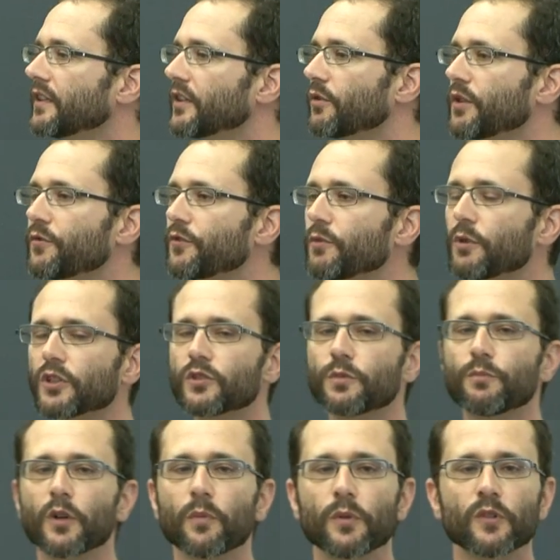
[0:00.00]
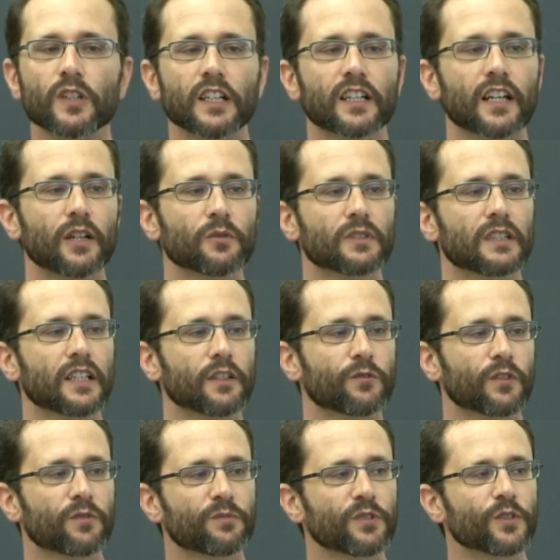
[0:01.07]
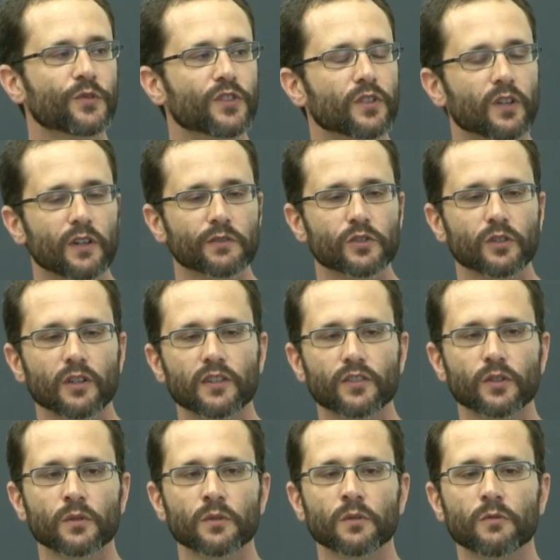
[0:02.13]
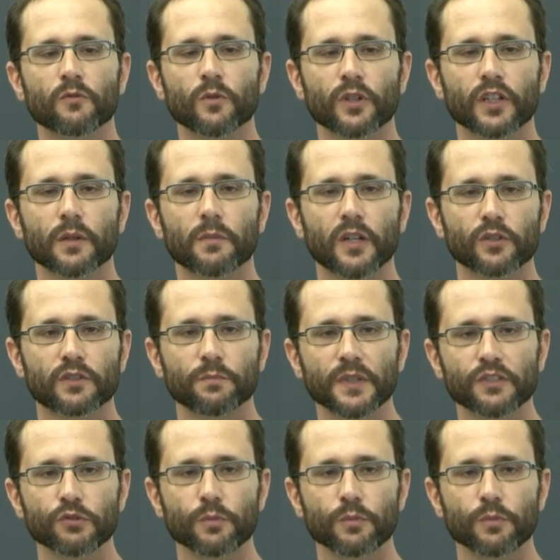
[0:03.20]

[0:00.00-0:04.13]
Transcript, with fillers: Now, if you want to properly count length of proofs, you have to also worry about bit